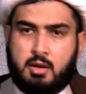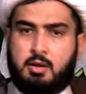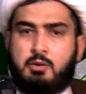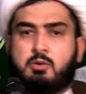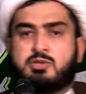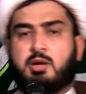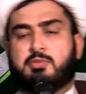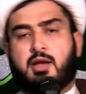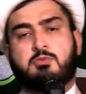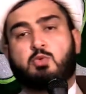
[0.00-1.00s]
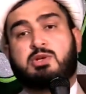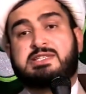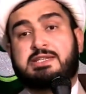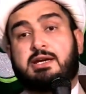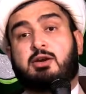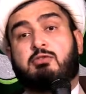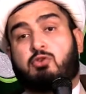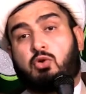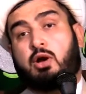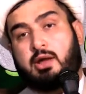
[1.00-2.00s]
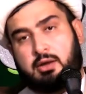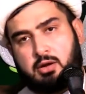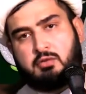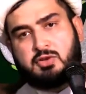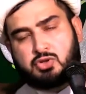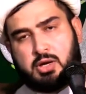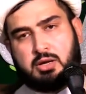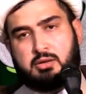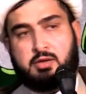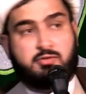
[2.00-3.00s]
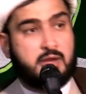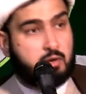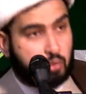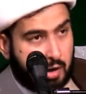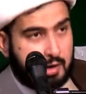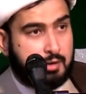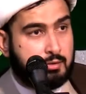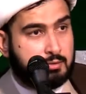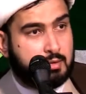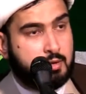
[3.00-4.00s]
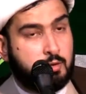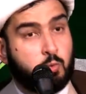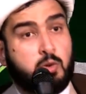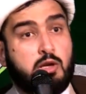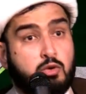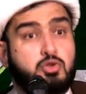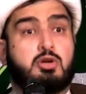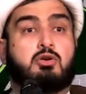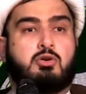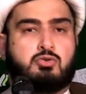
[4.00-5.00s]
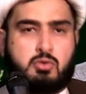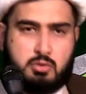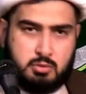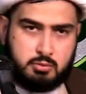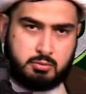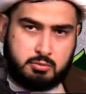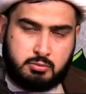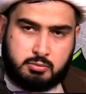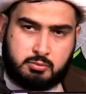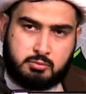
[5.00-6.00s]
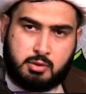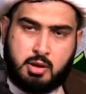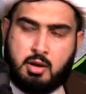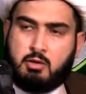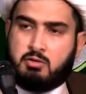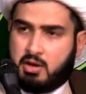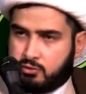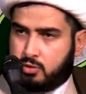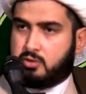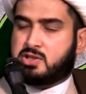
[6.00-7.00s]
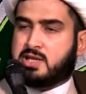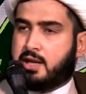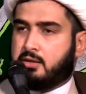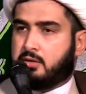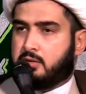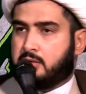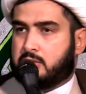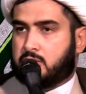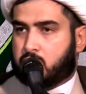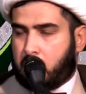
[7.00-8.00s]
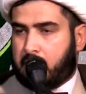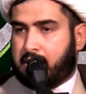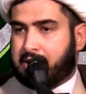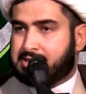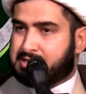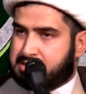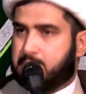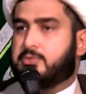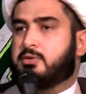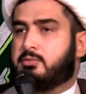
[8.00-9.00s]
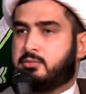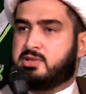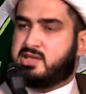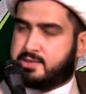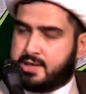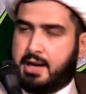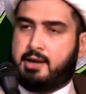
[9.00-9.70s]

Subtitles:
Sometimes we're scared of crying of a child. If they cry, we lose our control. You have to understand crying is a symptom, is a sign.